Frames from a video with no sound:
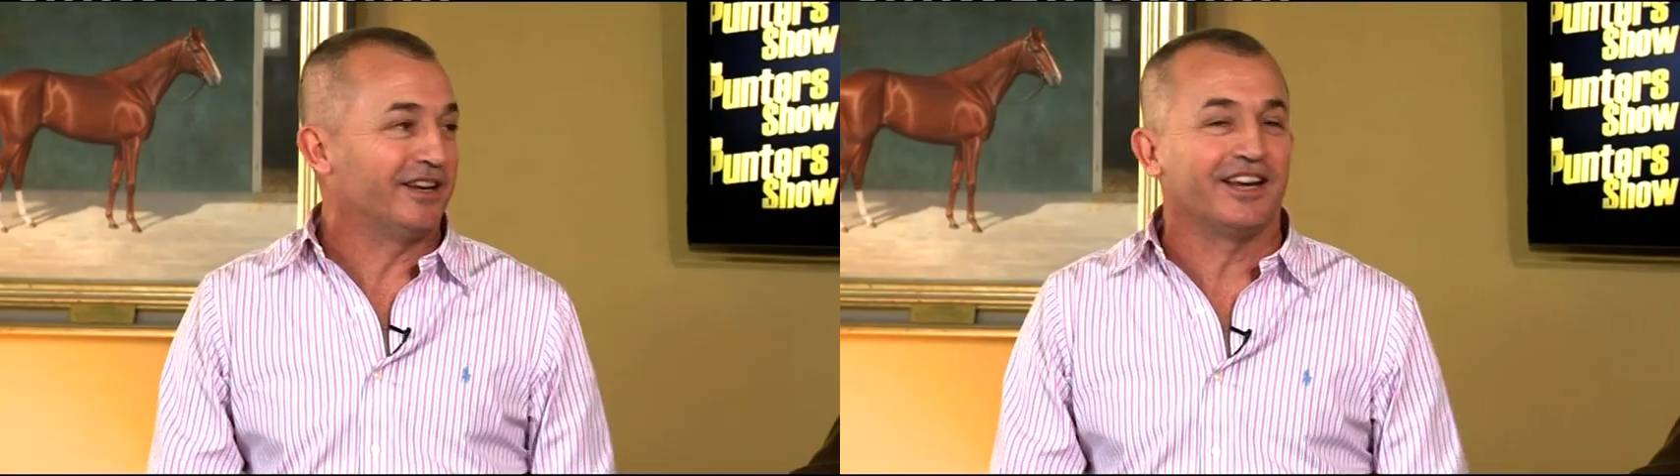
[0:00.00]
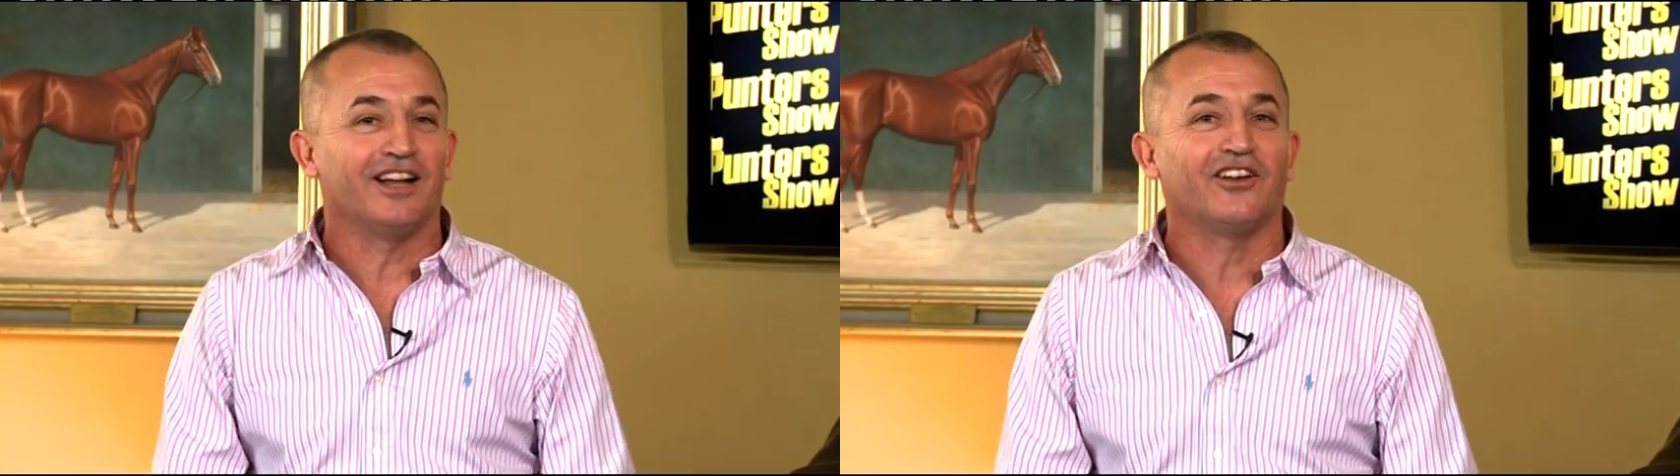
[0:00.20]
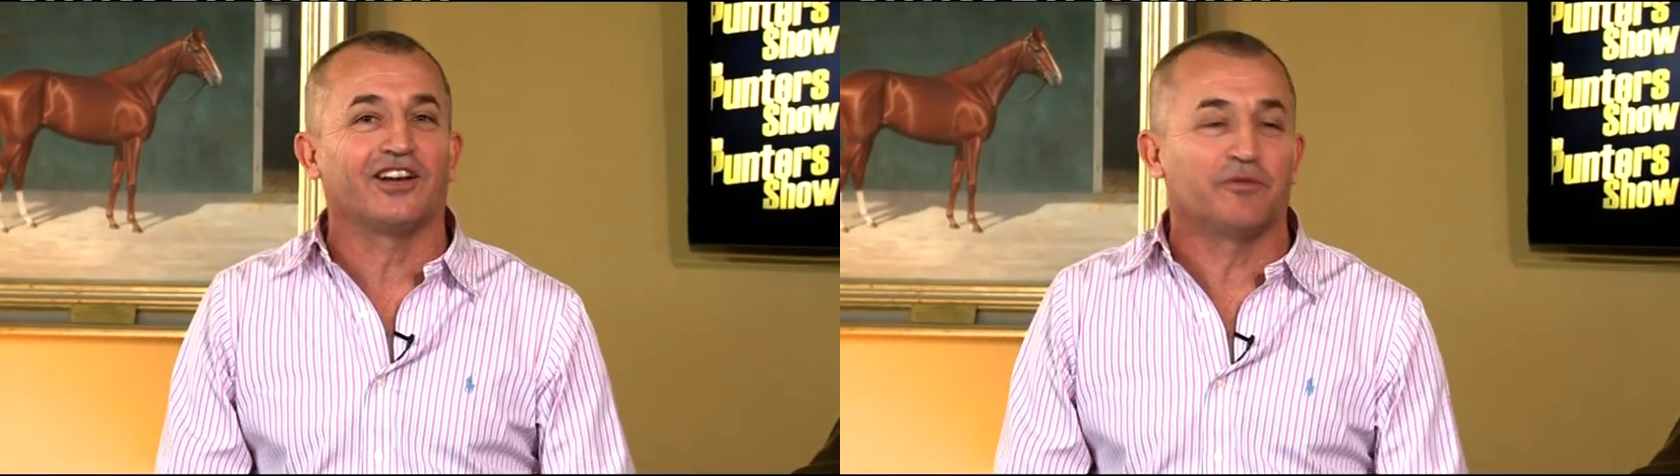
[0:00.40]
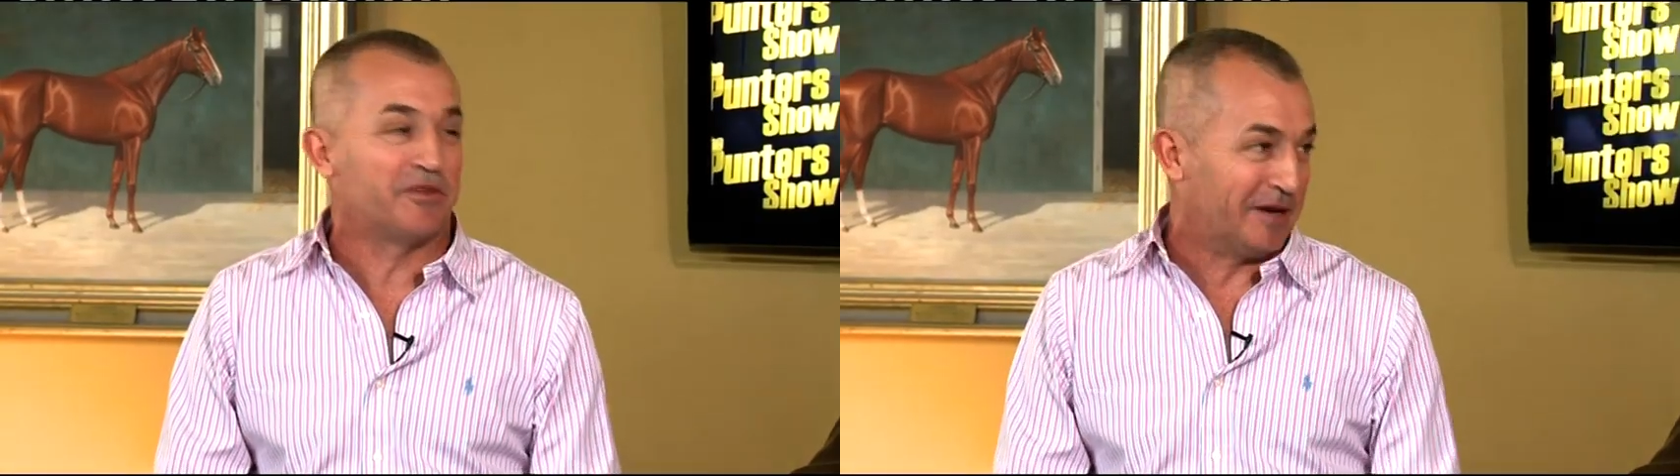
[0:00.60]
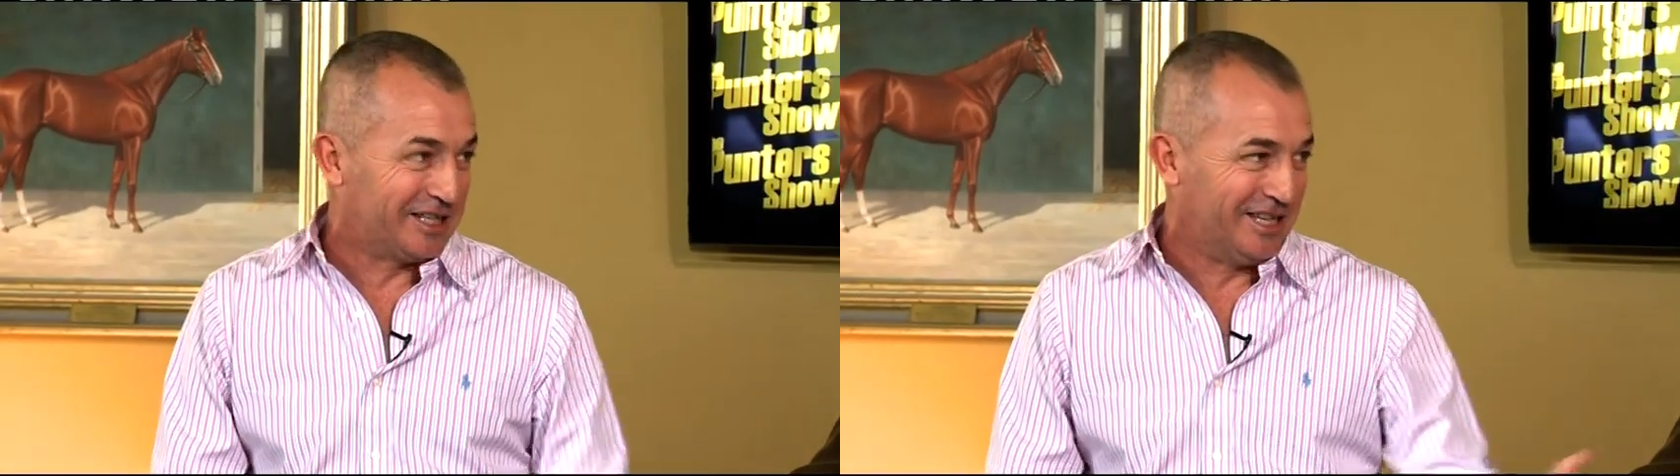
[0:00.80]
like we've
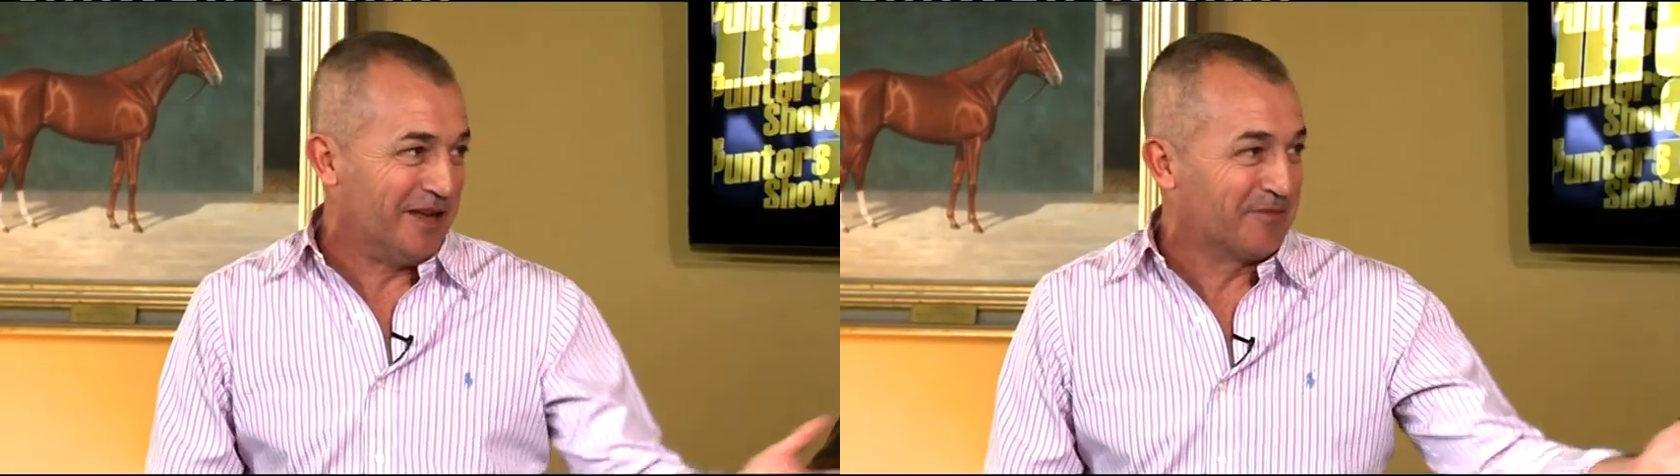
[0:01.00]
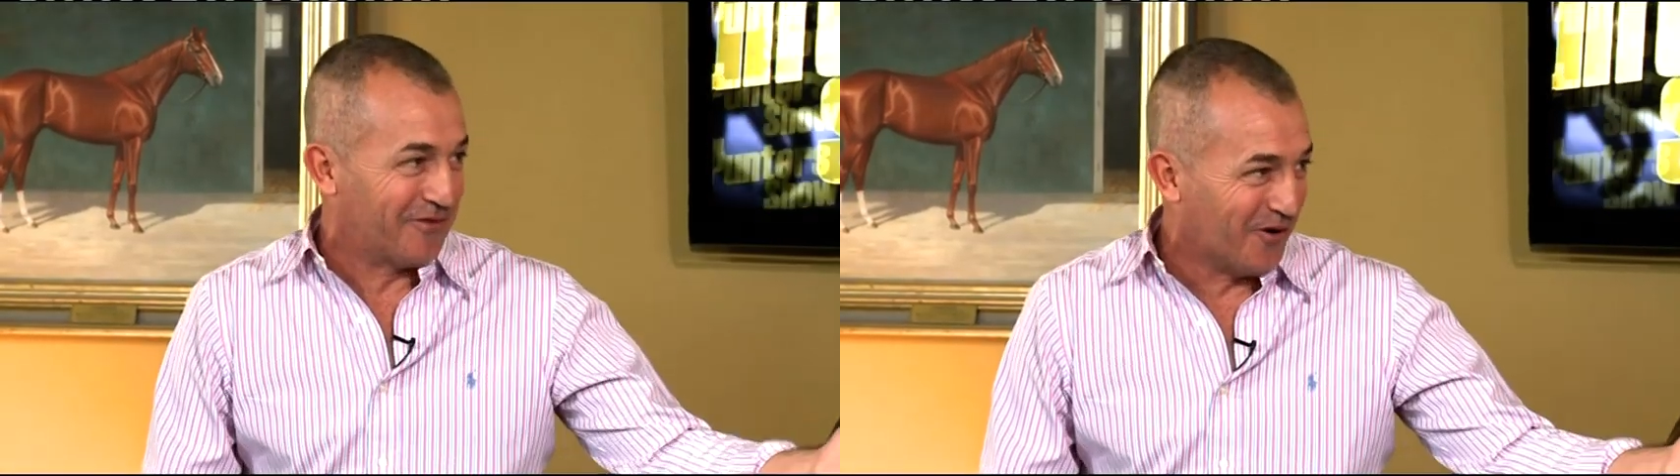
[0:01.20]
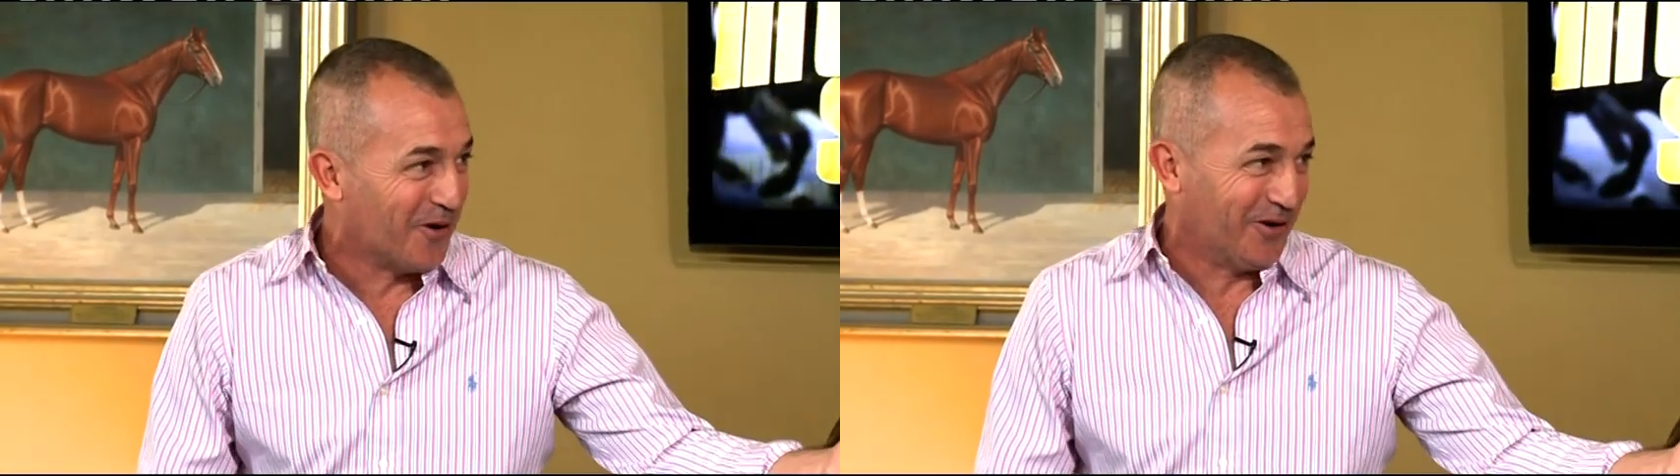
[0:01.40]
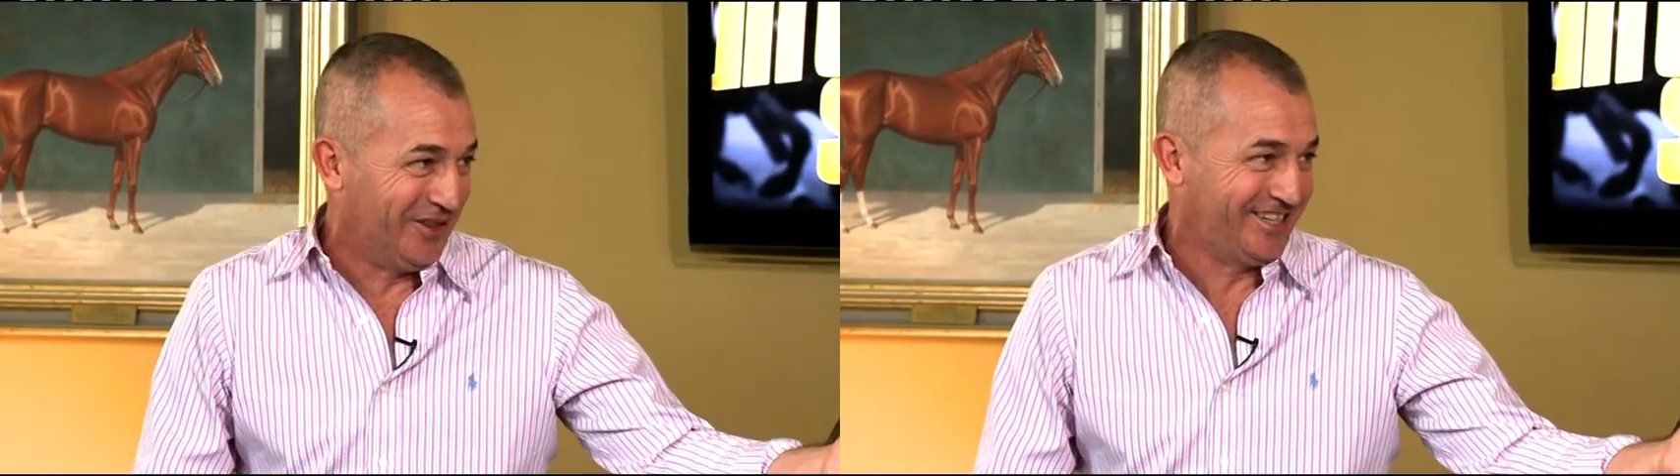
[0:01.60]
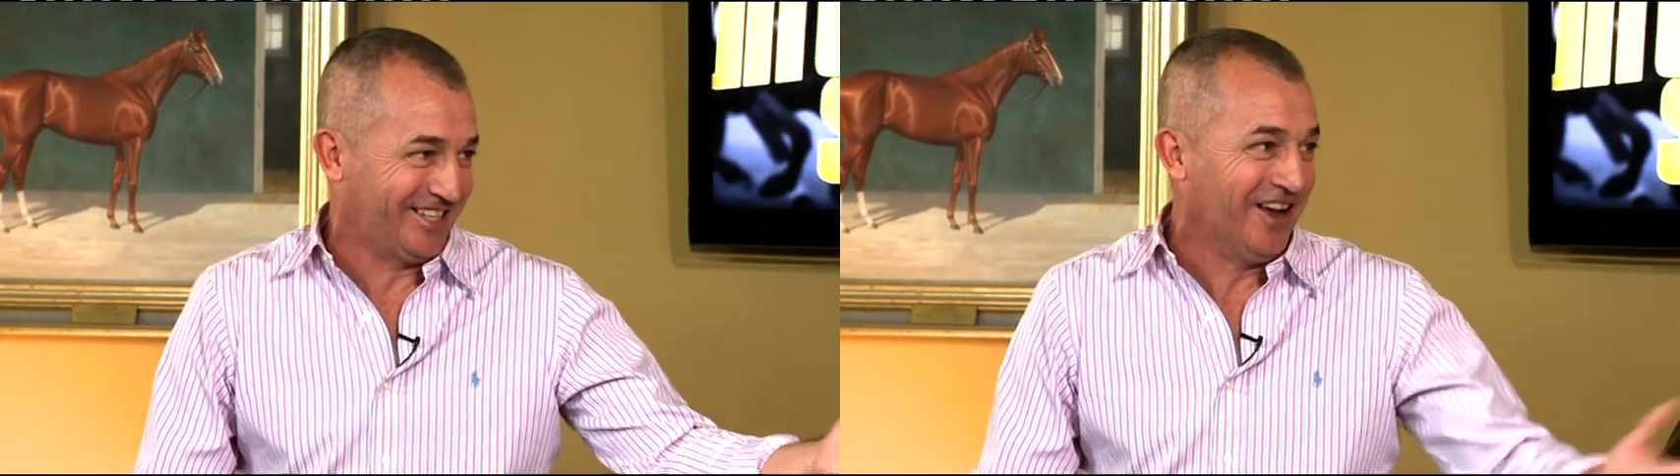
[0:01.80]
mentioned them before on
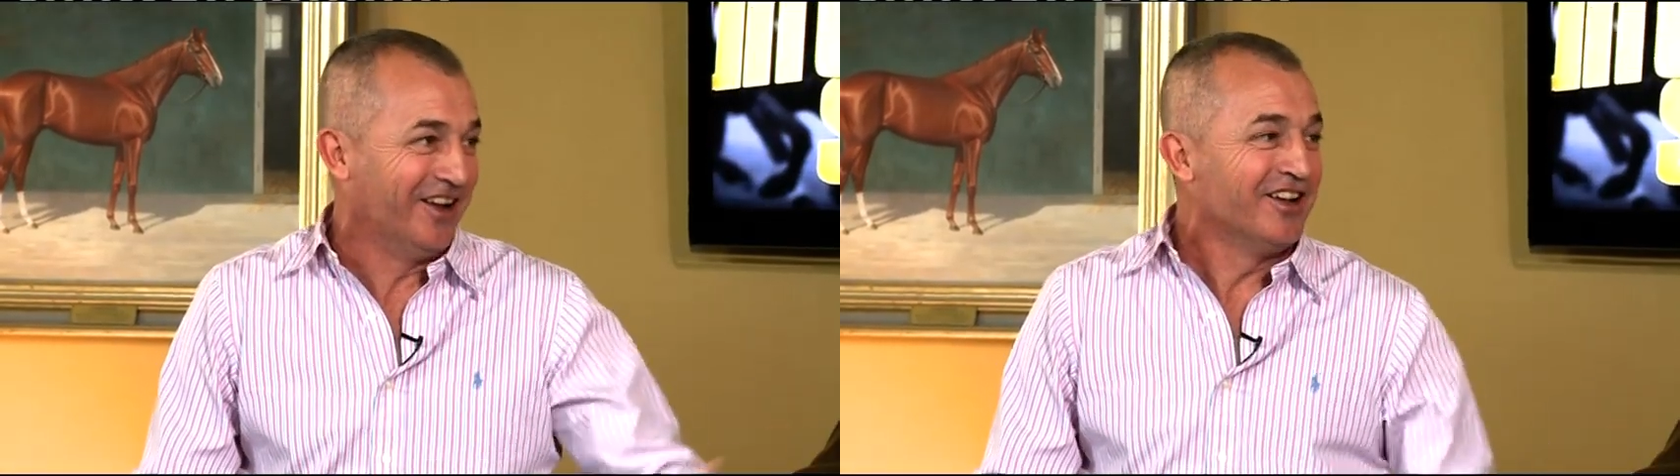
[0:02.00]
the show.